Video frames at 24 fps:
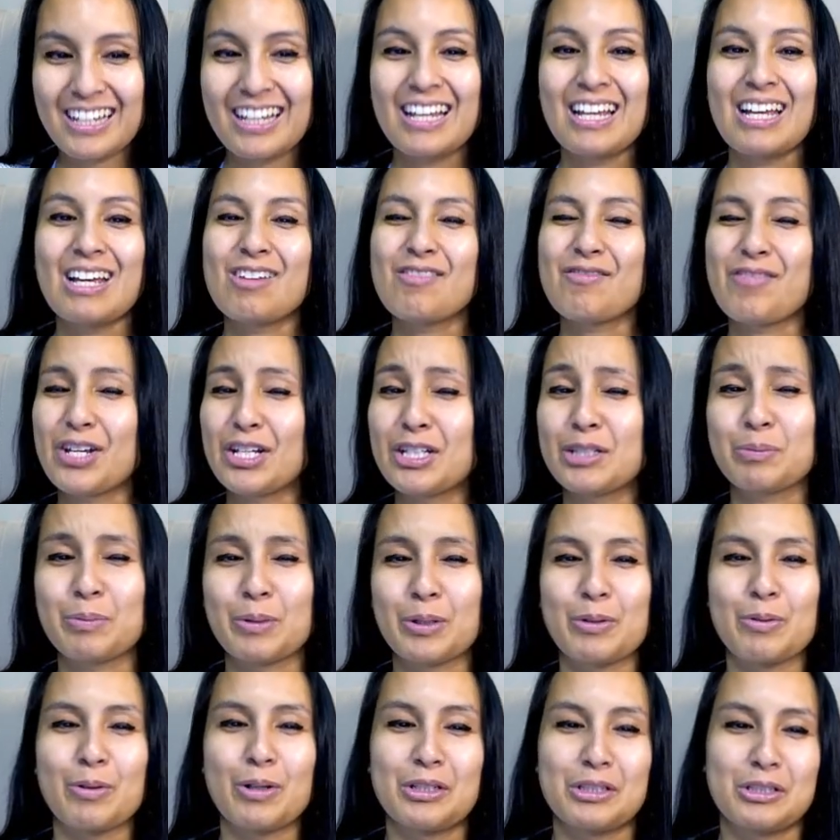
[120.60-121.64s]
Facebook
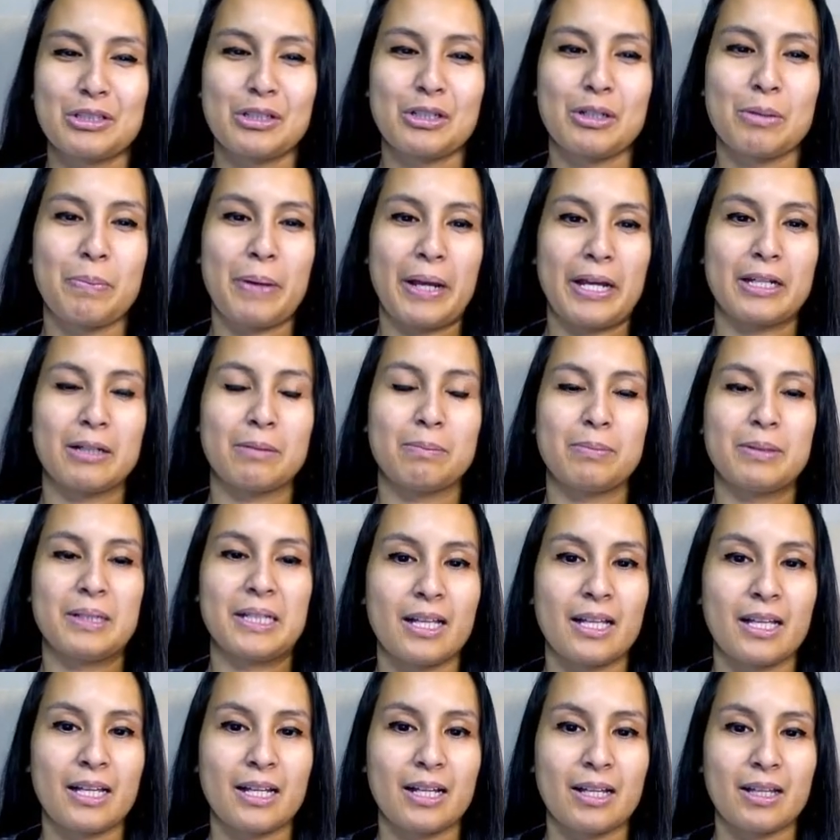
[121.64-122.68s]
wants you to pay to
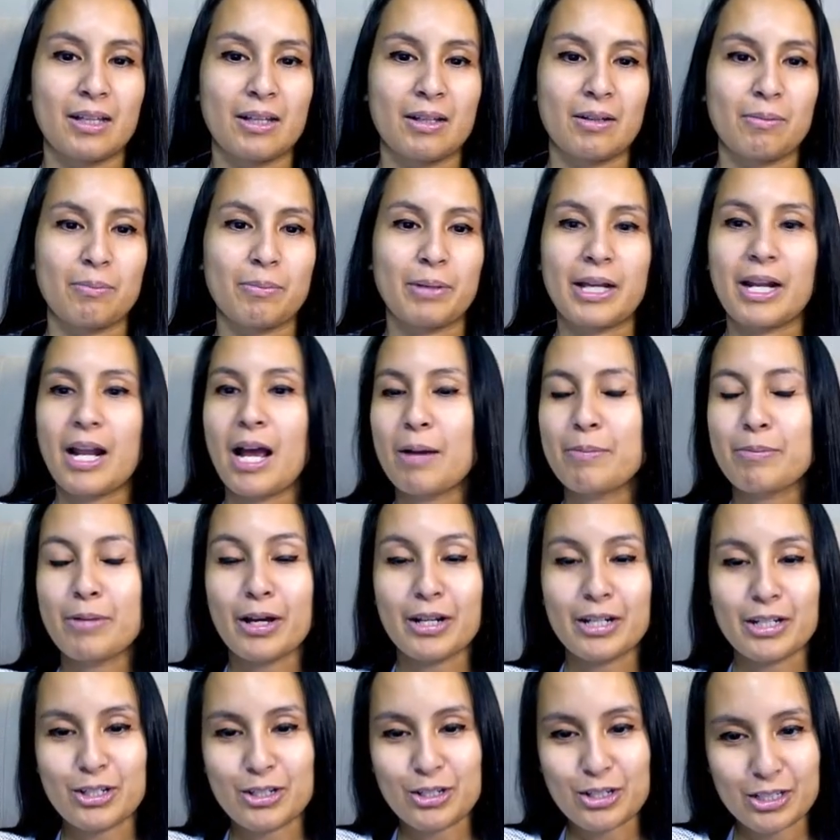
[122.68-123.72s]
play, but I'm not
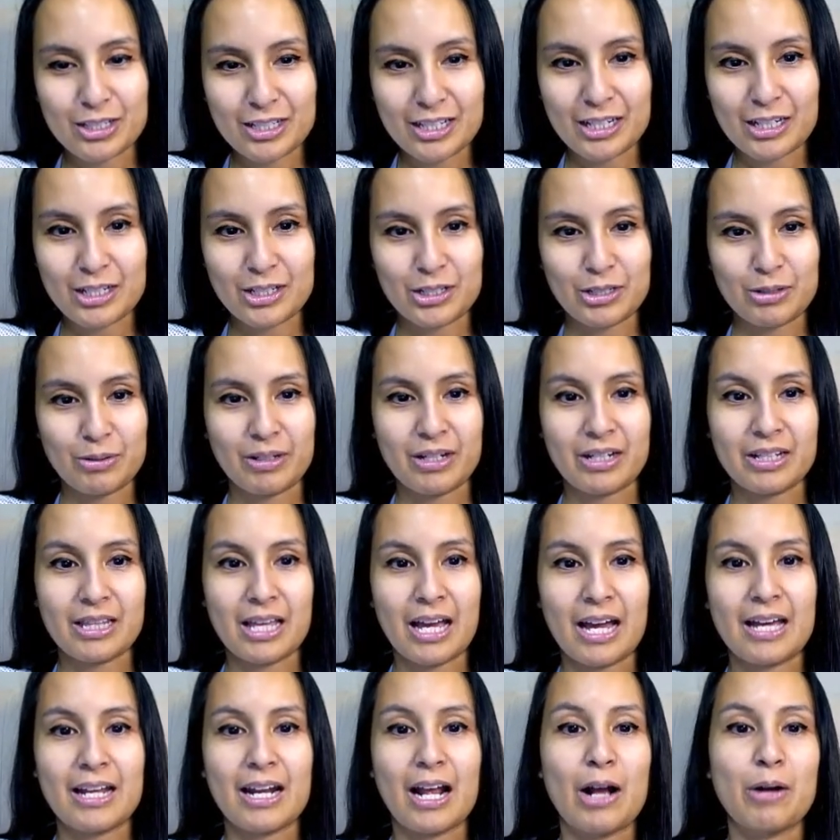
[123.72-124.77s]
interested in doing that.
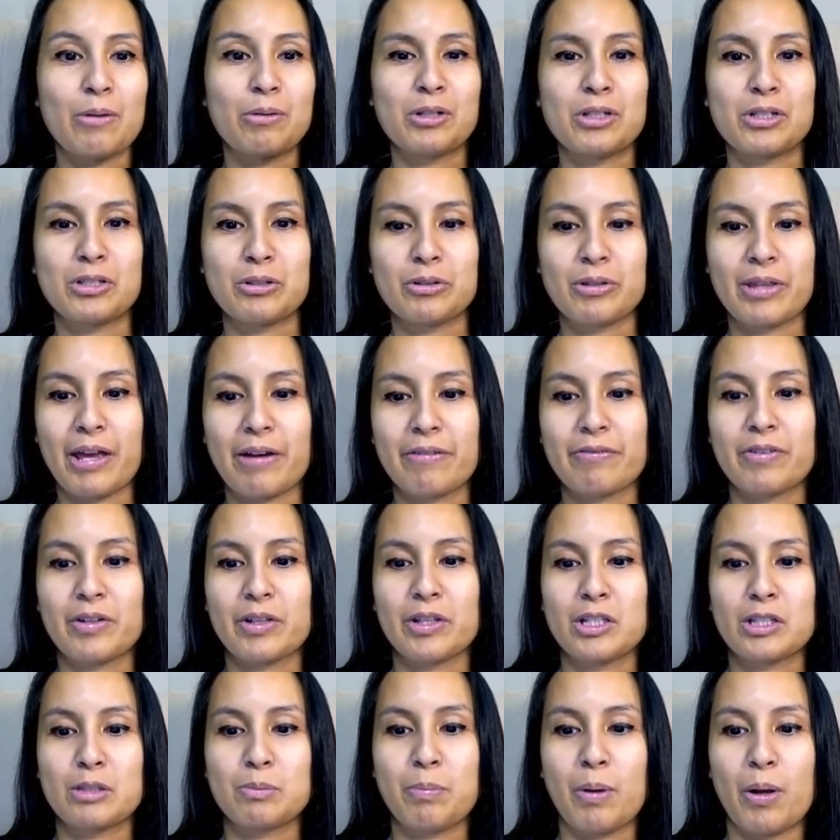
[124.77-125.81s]
I wouldn't do that for this
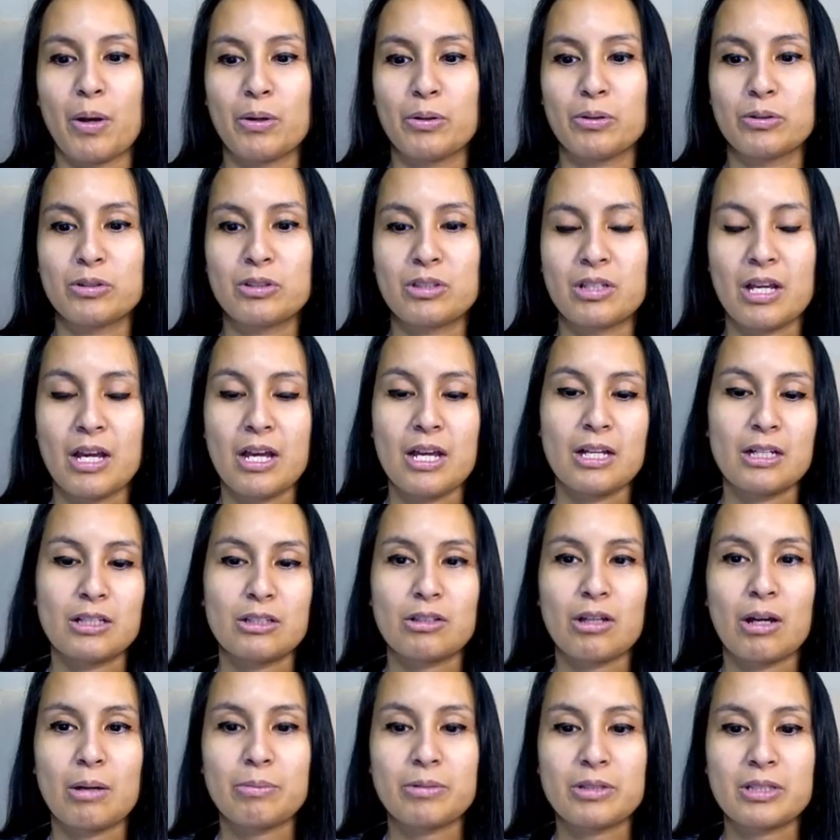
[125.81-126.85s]
post. So I'm
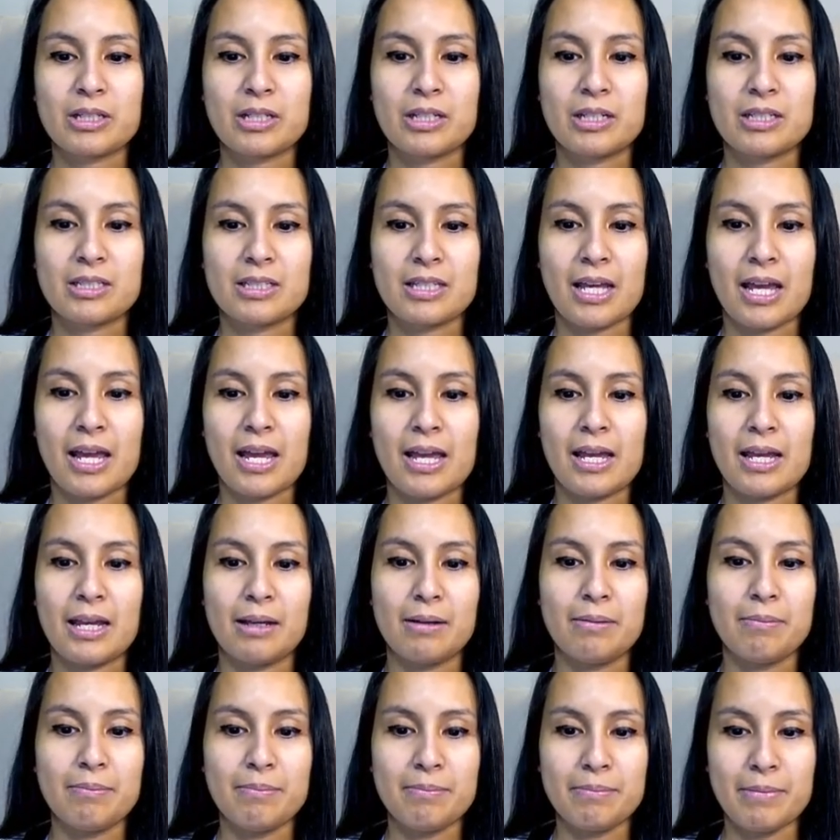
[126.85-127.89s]
just gonna say
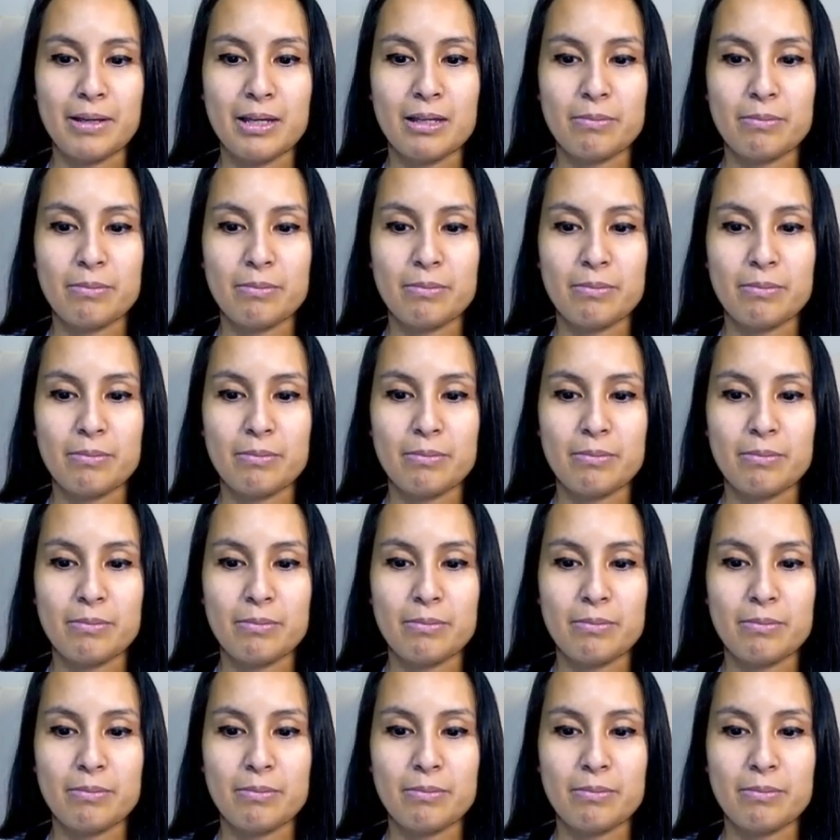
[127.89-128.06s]
maybe